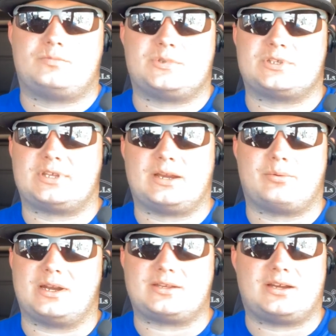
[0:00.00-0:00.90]
Just like
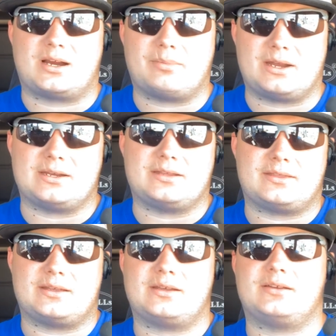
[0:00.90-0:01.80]
when I talk about
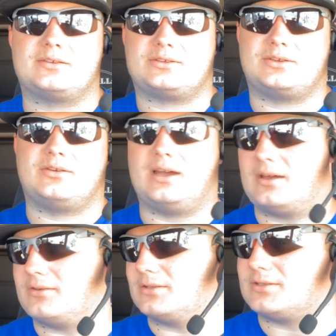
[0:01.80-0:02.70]
anything else, how
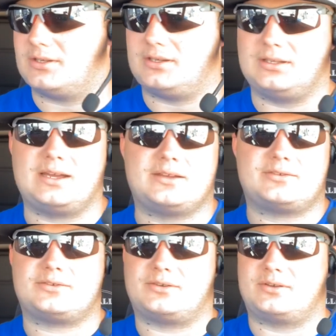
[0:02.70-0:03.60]
to install
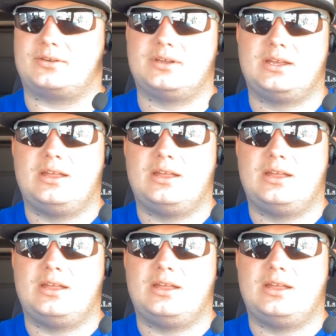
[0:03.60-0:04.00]
lights, or